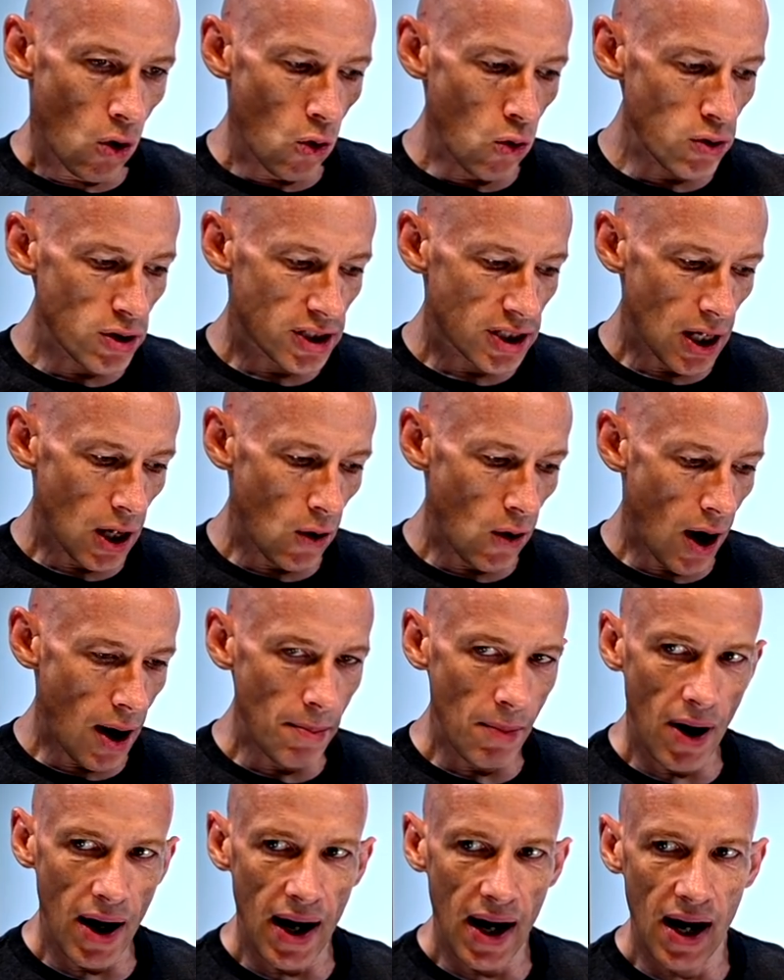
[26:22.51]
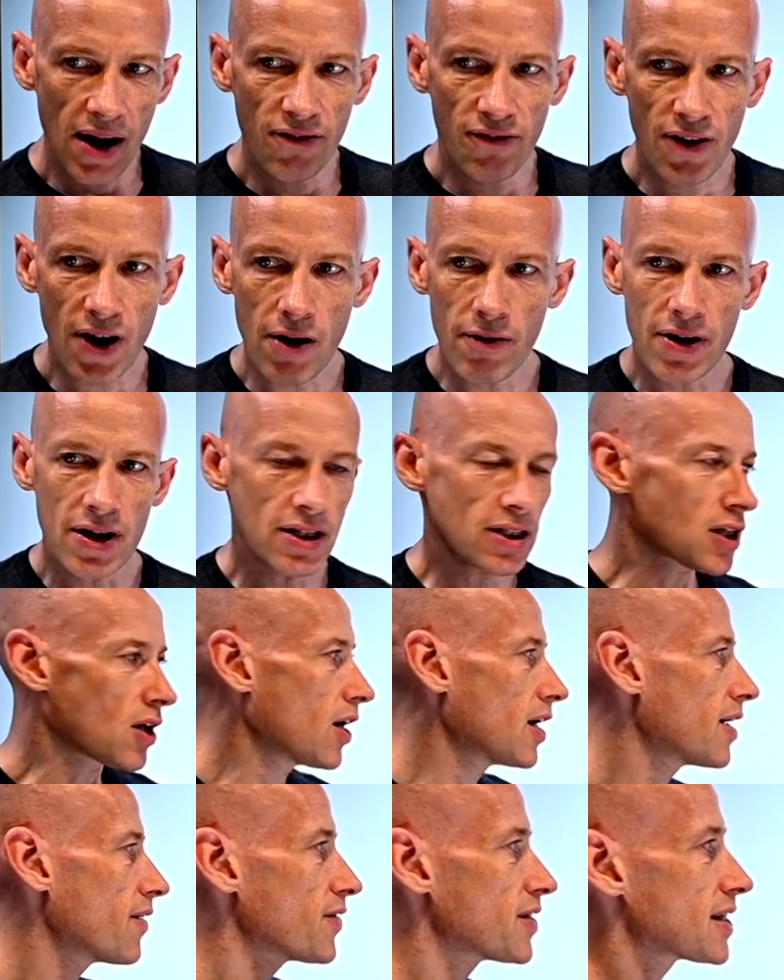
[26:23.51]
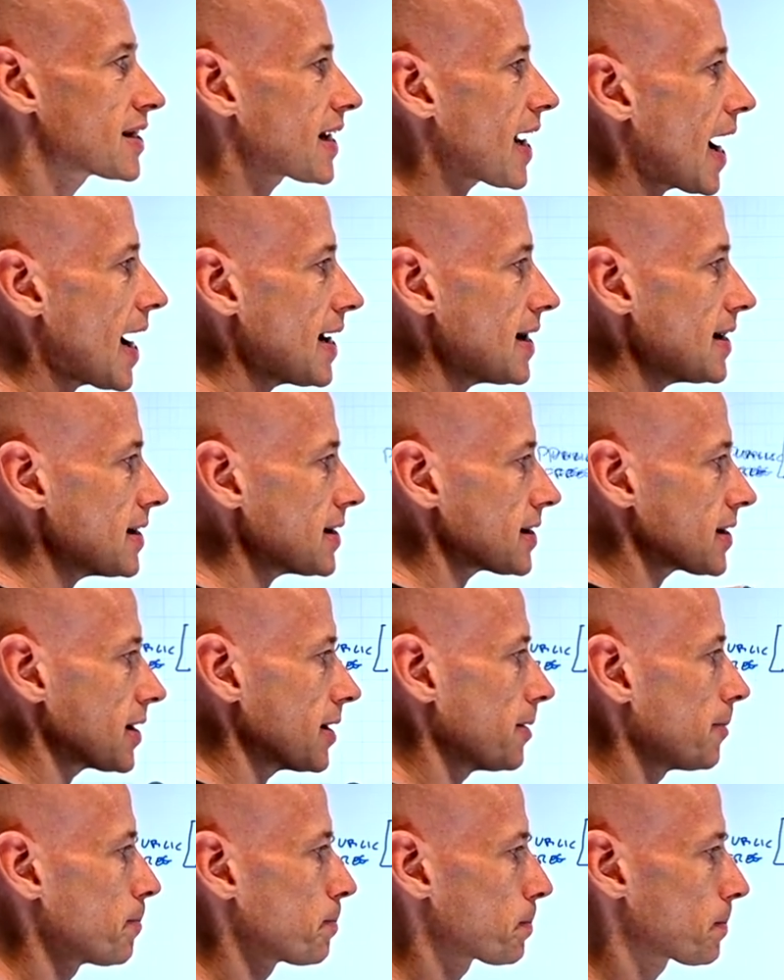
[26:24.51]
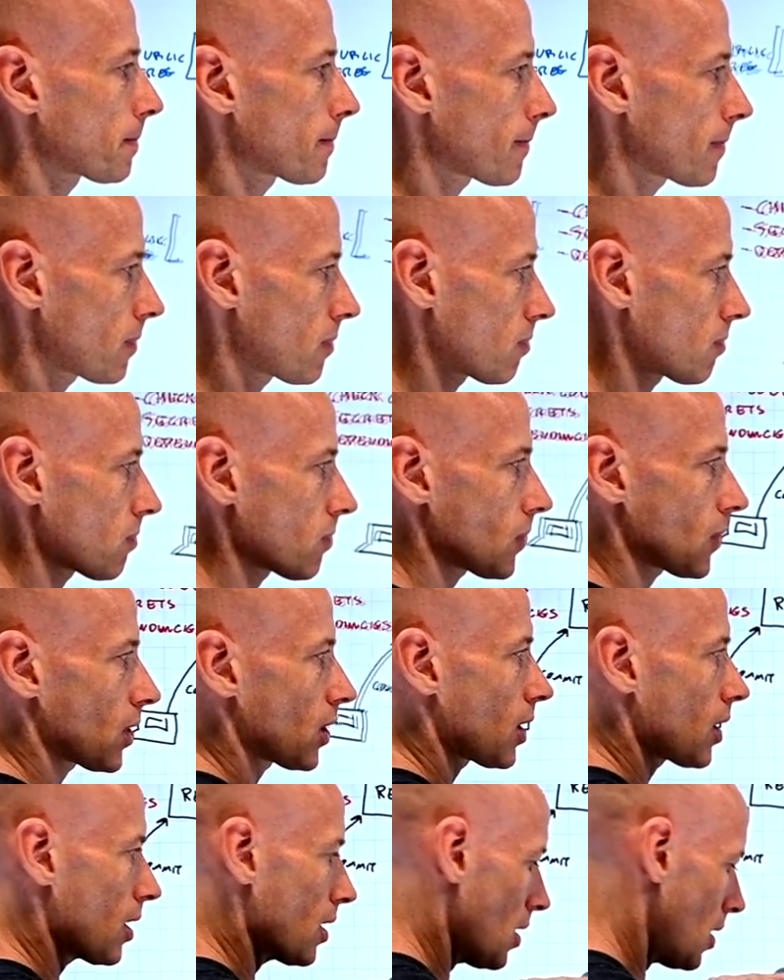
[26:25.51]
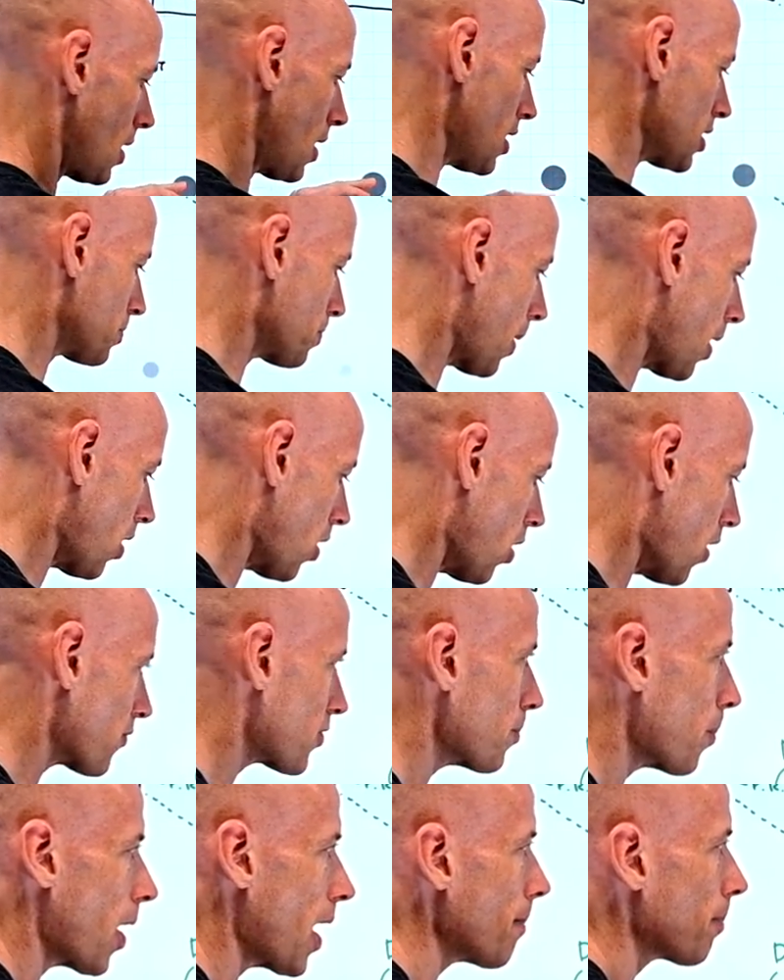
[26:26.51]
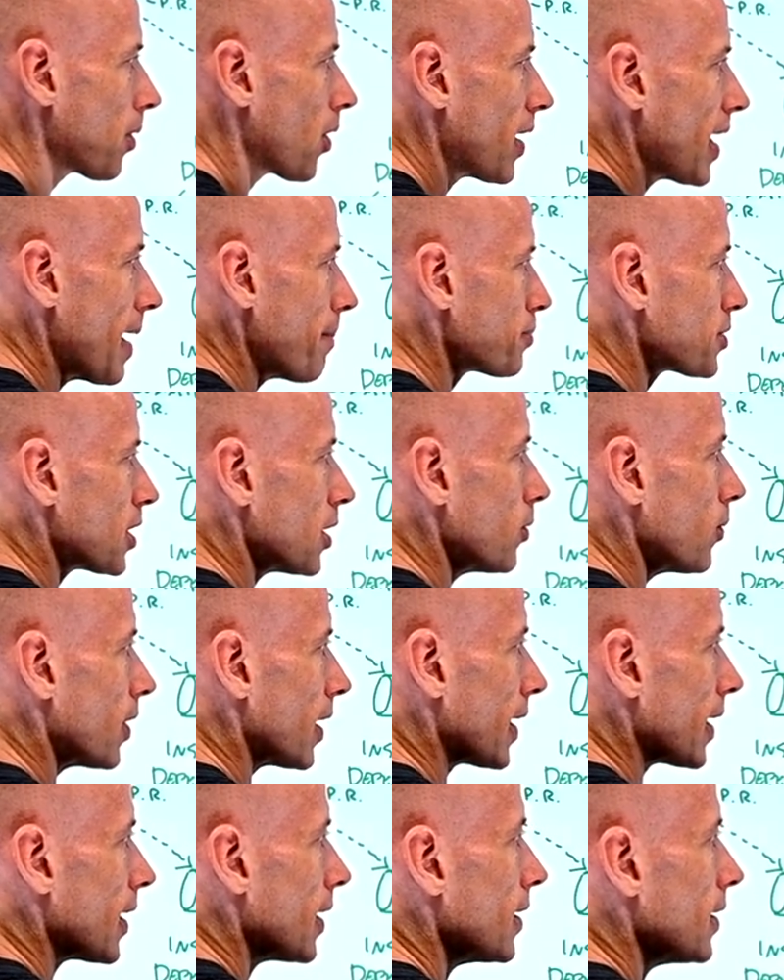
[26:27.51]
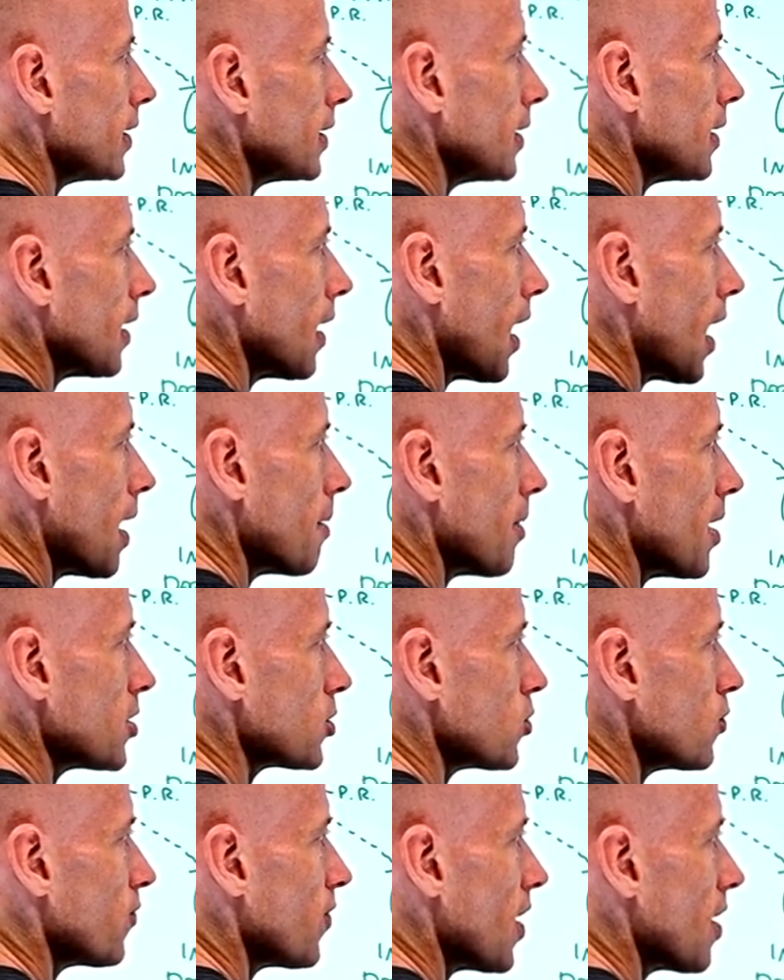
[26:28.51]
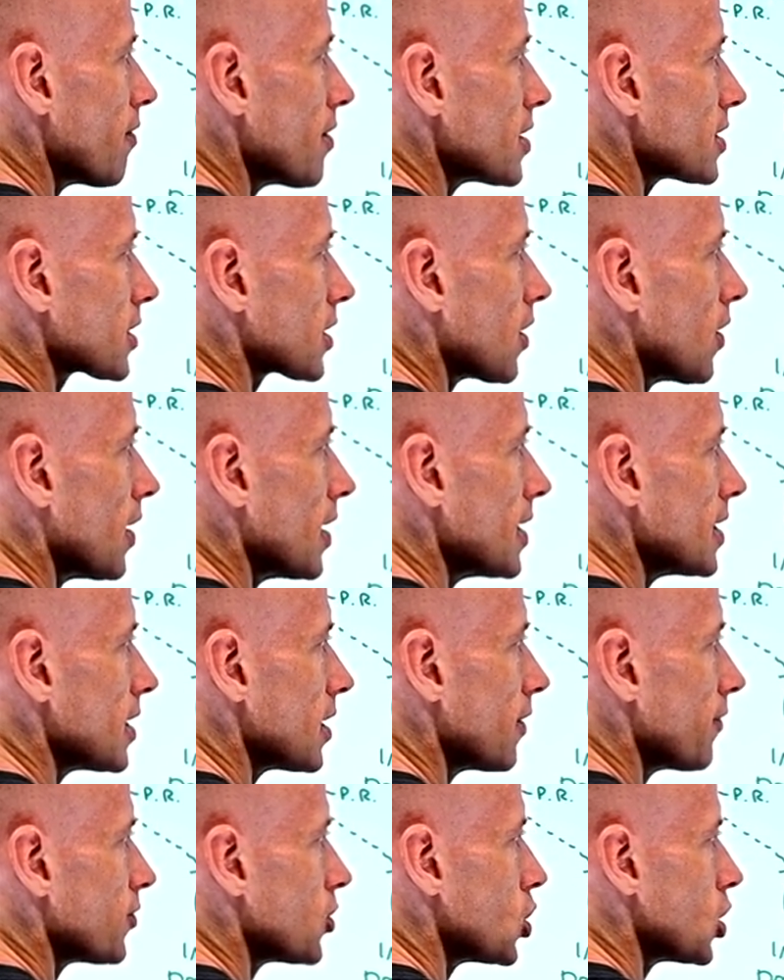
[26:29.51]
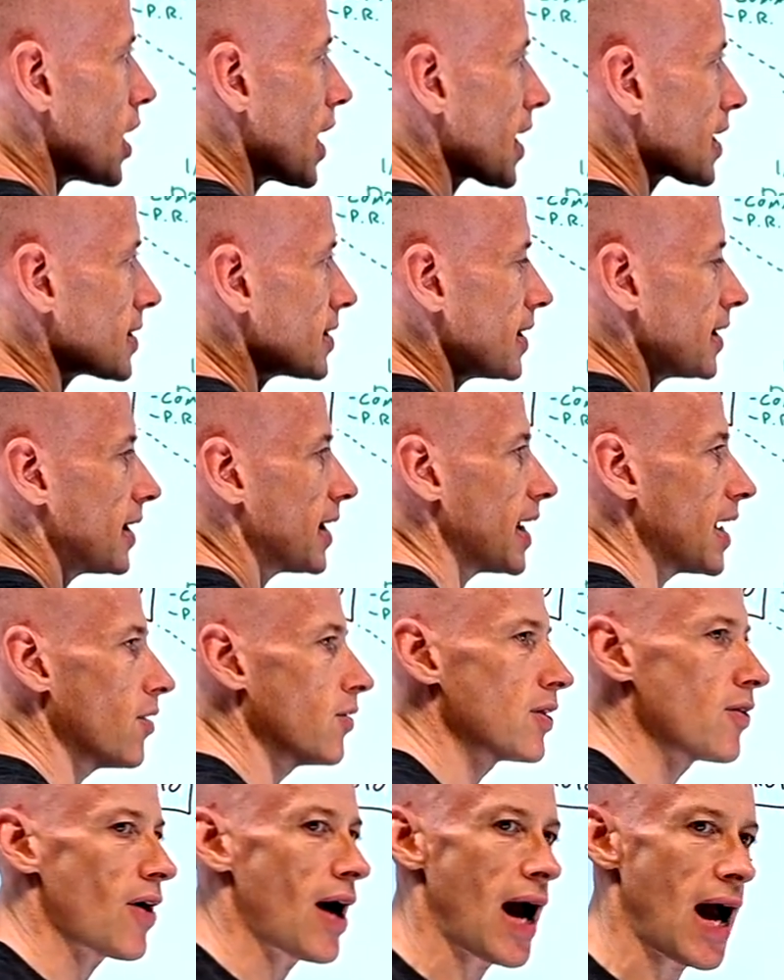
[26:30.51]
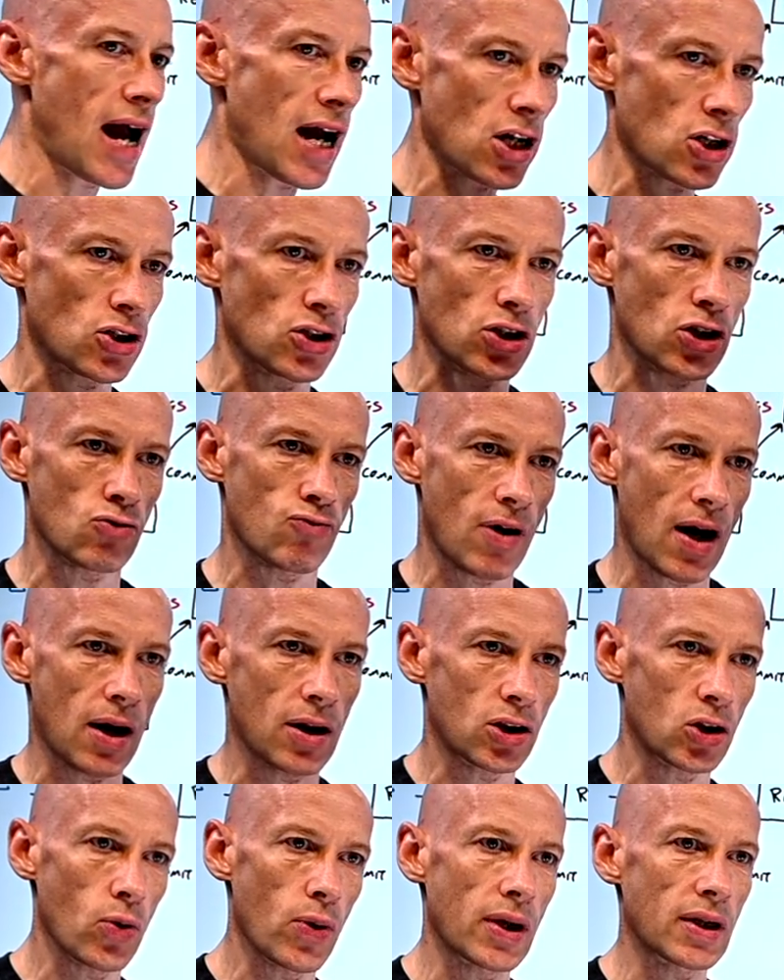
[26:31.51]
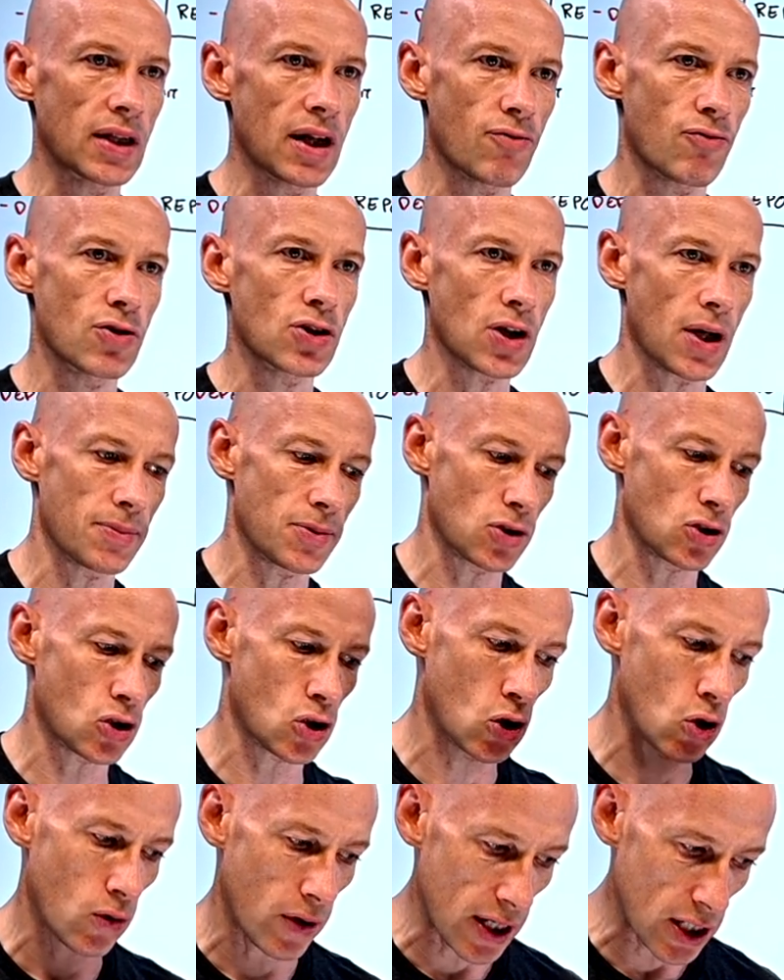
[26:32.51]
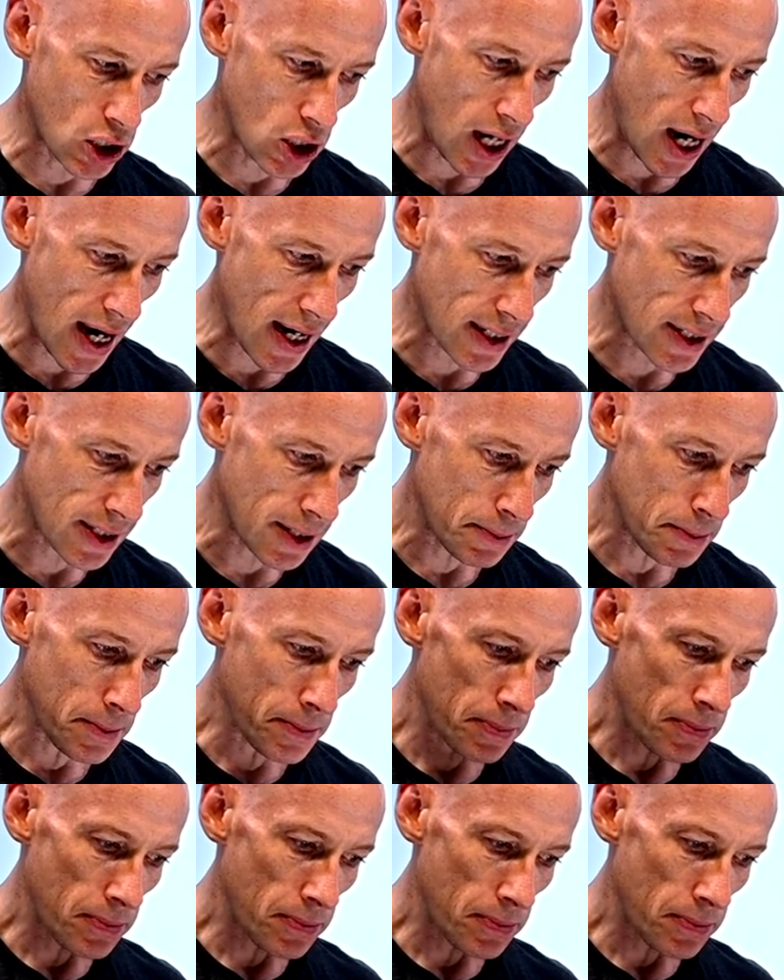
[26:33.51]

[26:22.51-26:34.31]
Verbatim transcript: Also, I might have various kind of scans as part of the pipeline, absolutely. I might do various kind of checks in here and there are actions around doing different types of security checks.